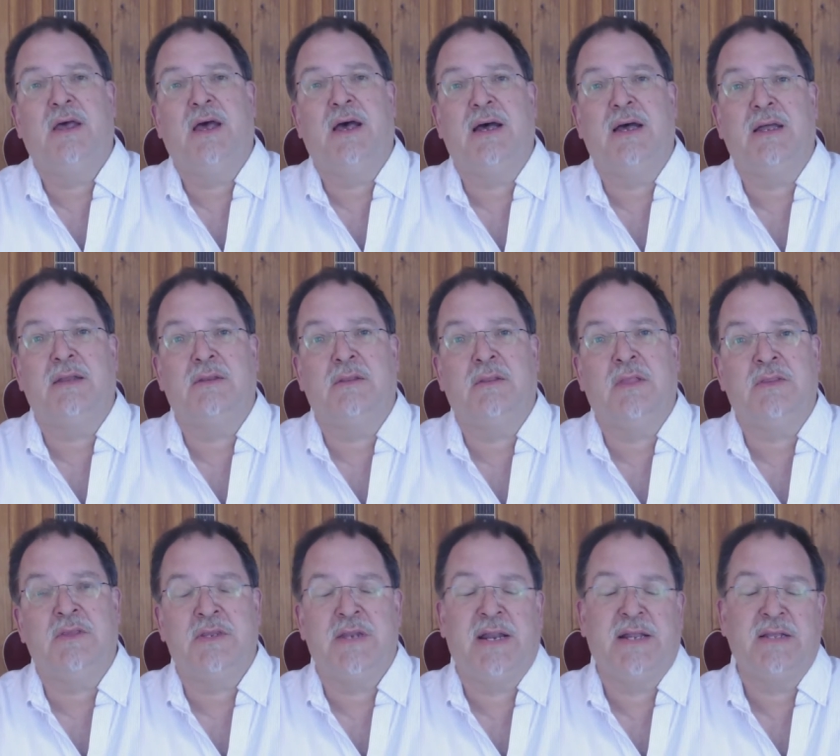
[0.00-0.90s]
Uh,
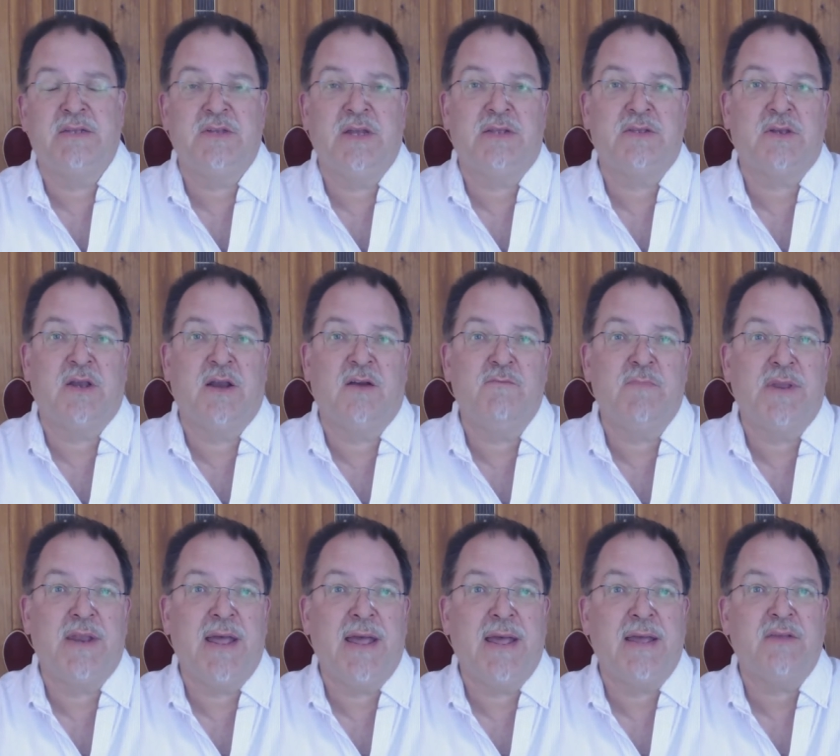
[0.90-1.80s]
that the United States
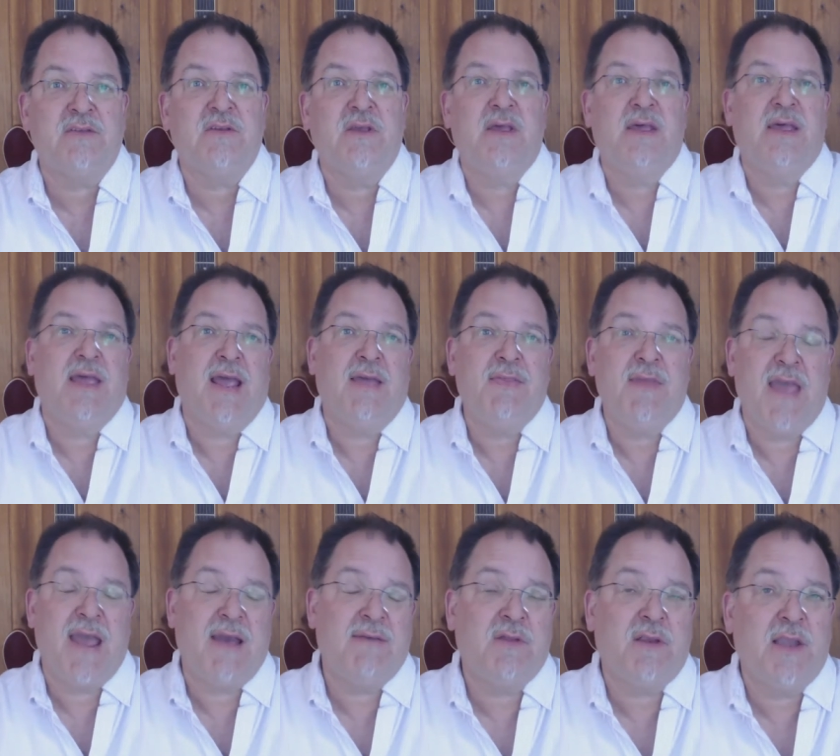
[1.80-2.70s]
government has, and
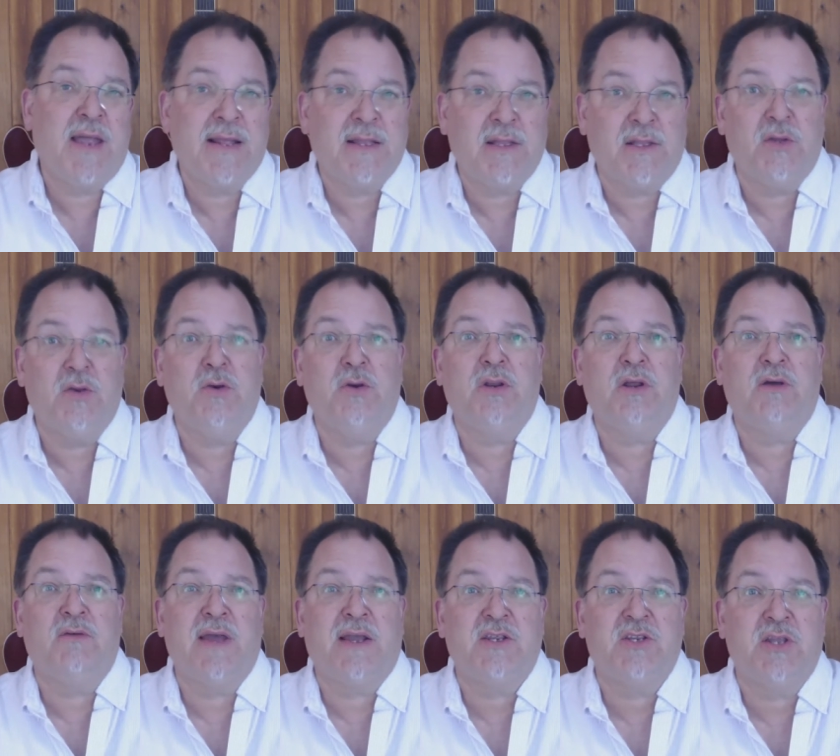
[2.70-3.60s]
they have the likelihood
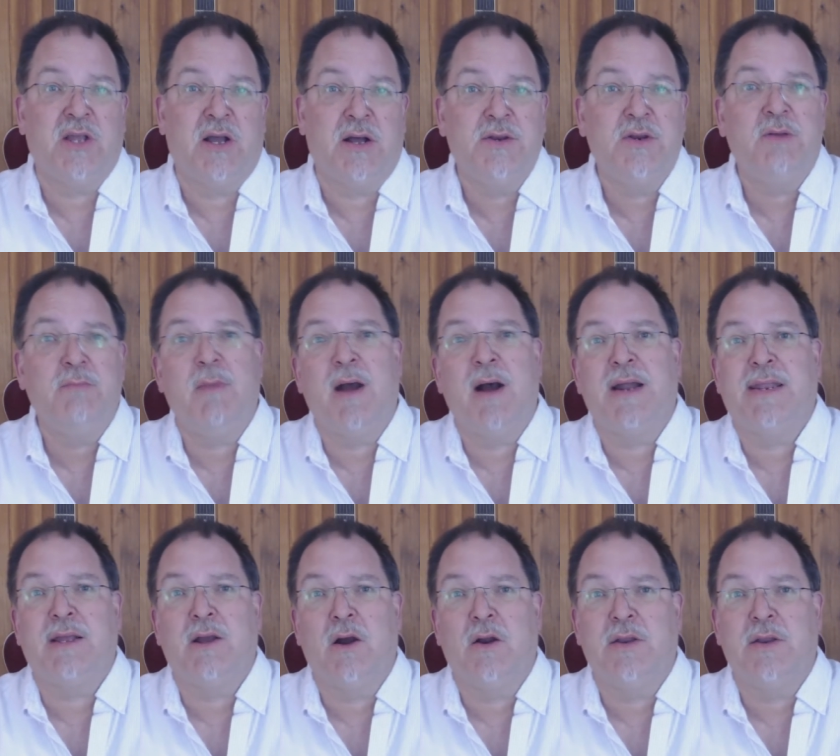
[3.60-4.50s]
of actually
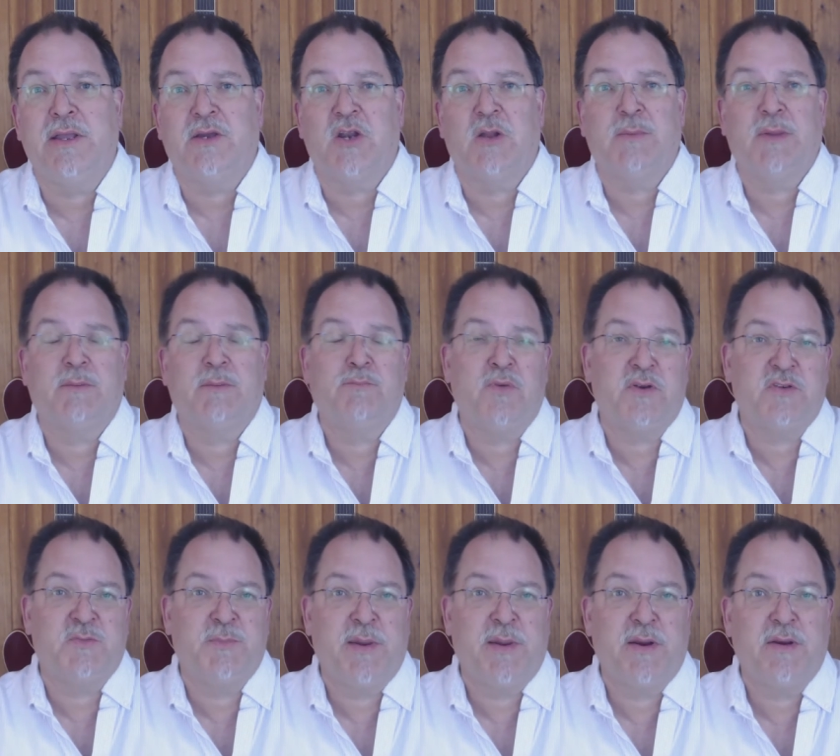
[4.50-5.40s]
undermining our economic
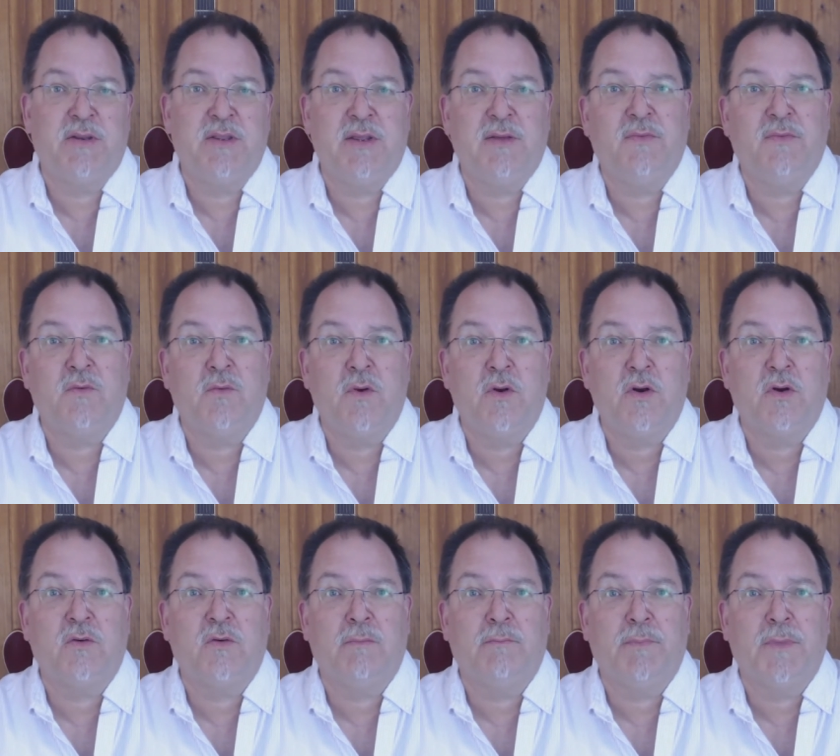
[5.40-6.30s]
prosperity in the,
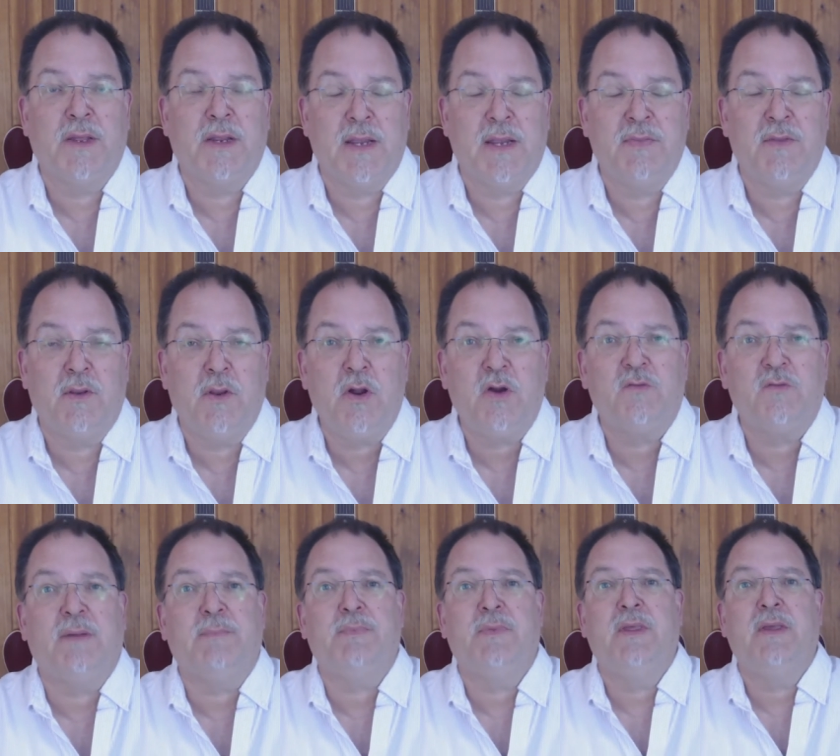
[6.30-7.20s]
wrong, uh, in the long
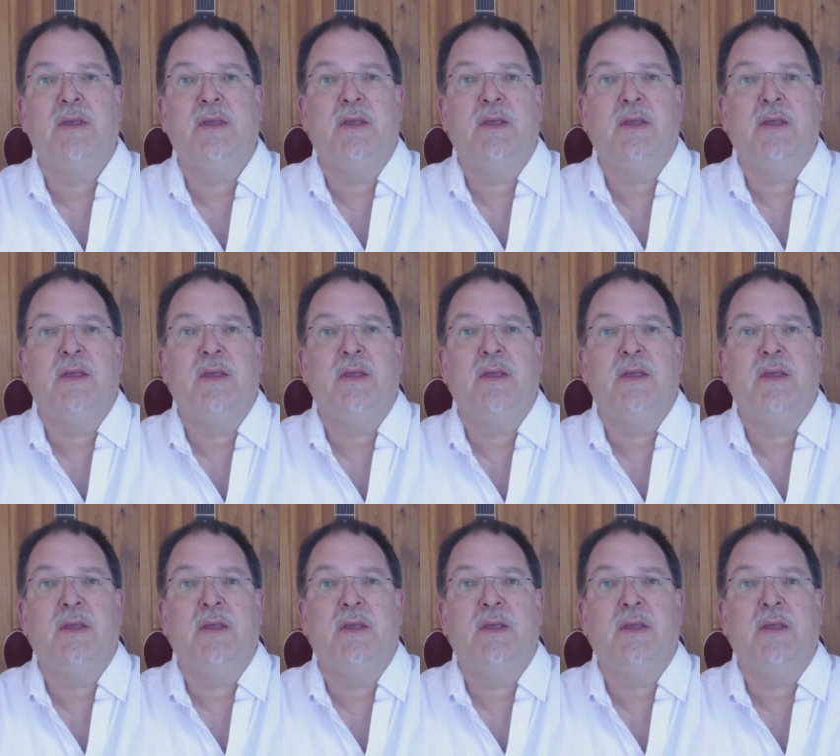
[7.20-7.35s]
run.